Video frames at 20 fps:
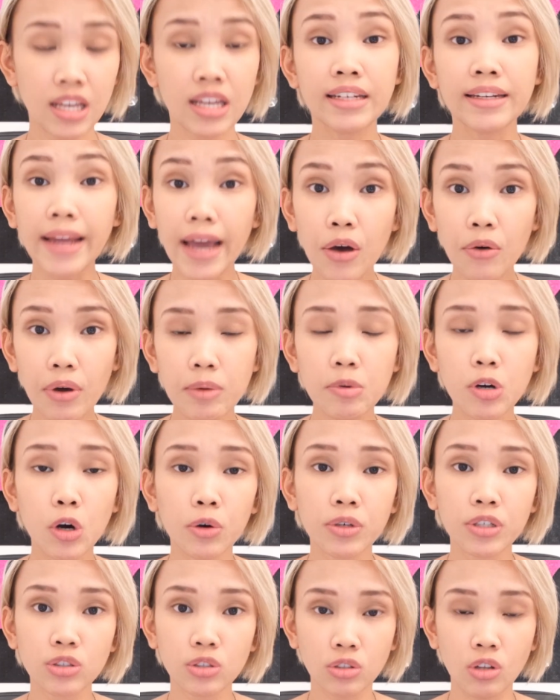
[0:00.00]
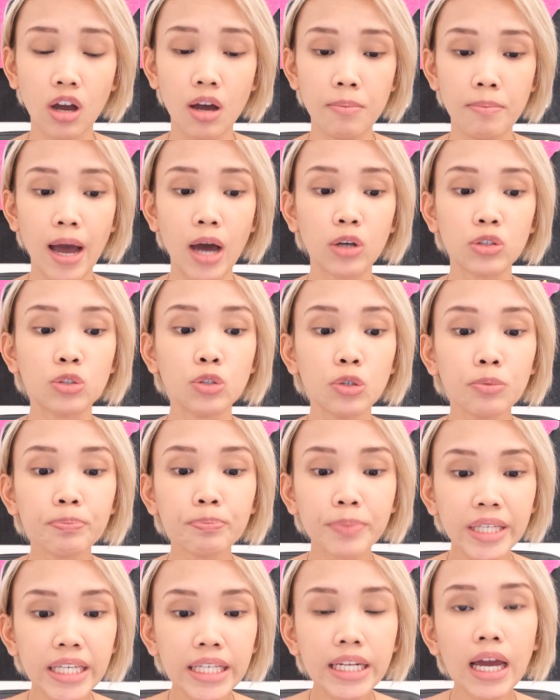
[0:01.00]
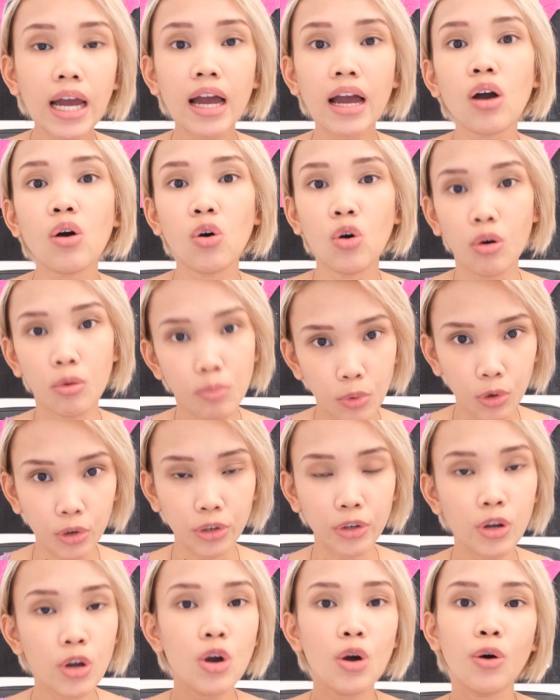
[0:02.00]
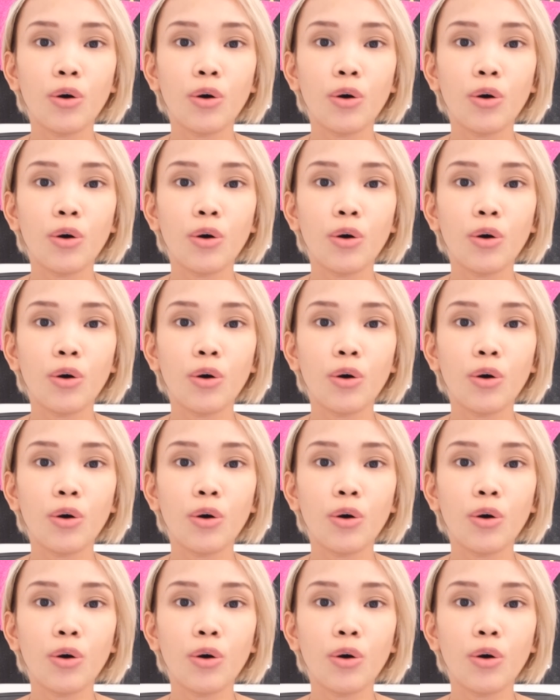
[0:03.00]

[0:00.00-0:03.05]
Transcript: Now, I'm going to talk about yung pinaka-common